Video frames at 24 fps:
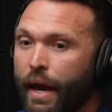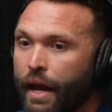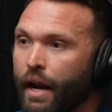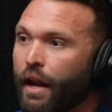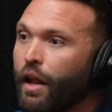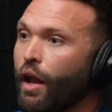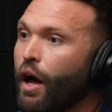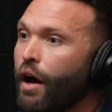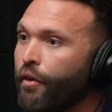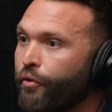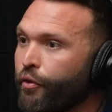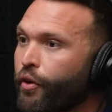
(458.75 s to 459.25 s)
a
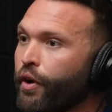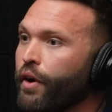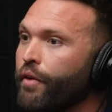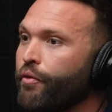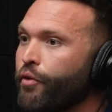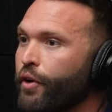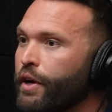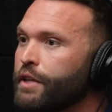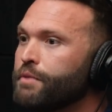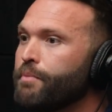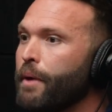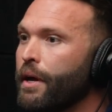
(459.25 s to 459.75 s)
lot for
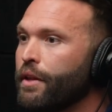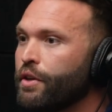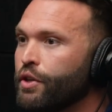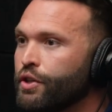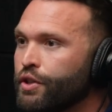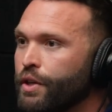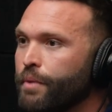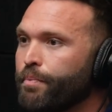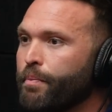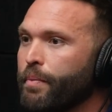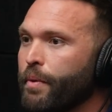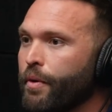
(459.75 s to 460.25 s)
his
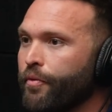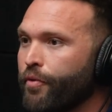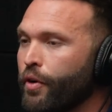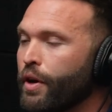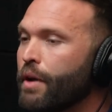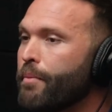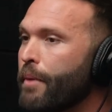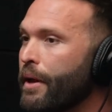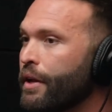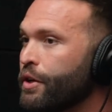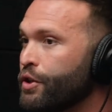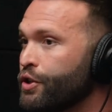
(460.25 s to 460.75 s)
mentorship, for the
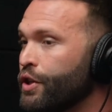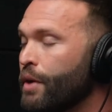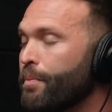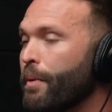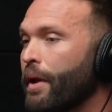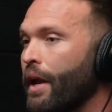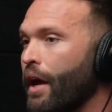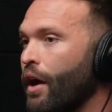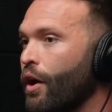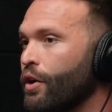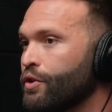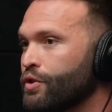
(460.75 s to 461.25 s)
mentorship, and I
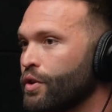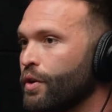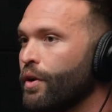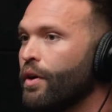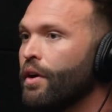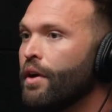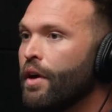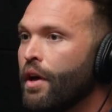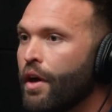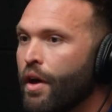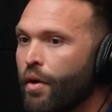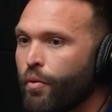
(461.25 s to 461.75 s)
also
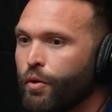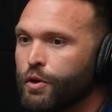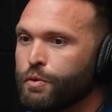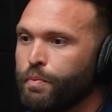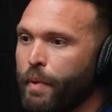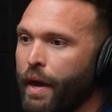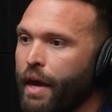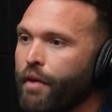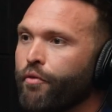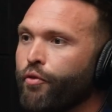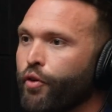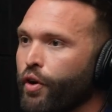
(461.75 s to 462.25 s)
was
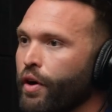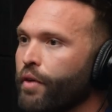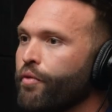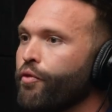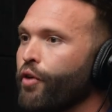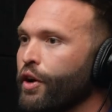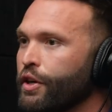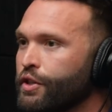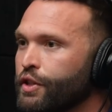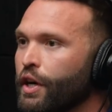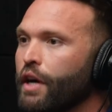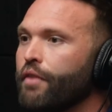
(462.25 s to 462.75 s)
paying for a
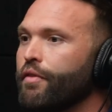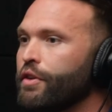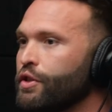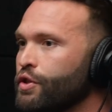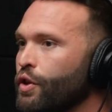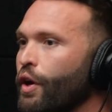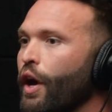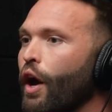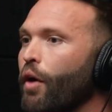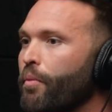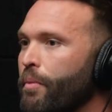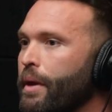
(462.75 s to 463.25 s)
service to
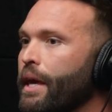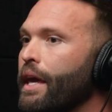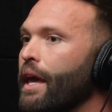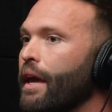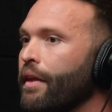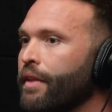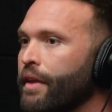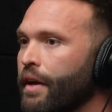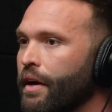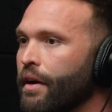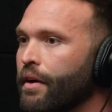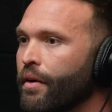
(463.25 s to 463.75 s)
help me get
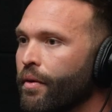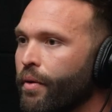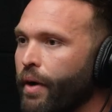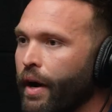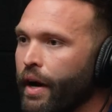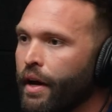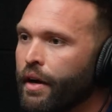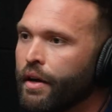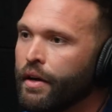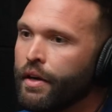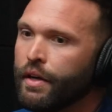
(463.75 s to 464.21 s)
there, right?